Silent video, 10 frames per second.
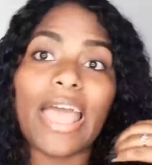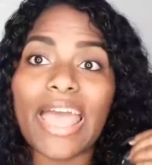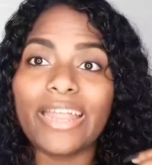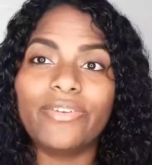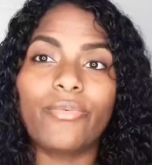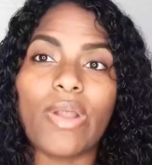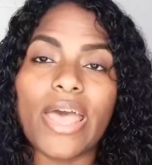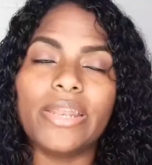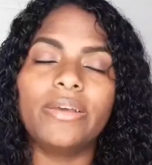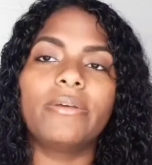and
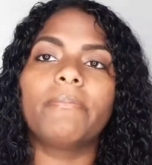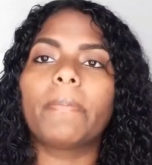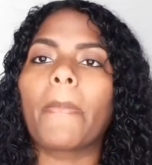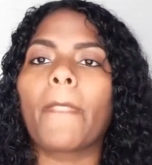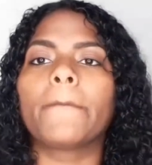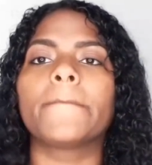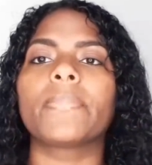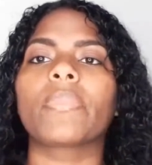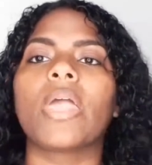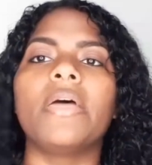red
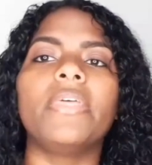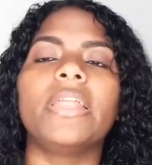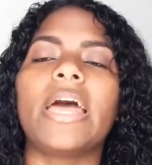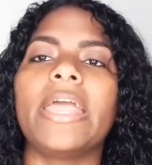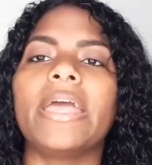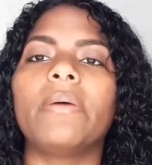and then I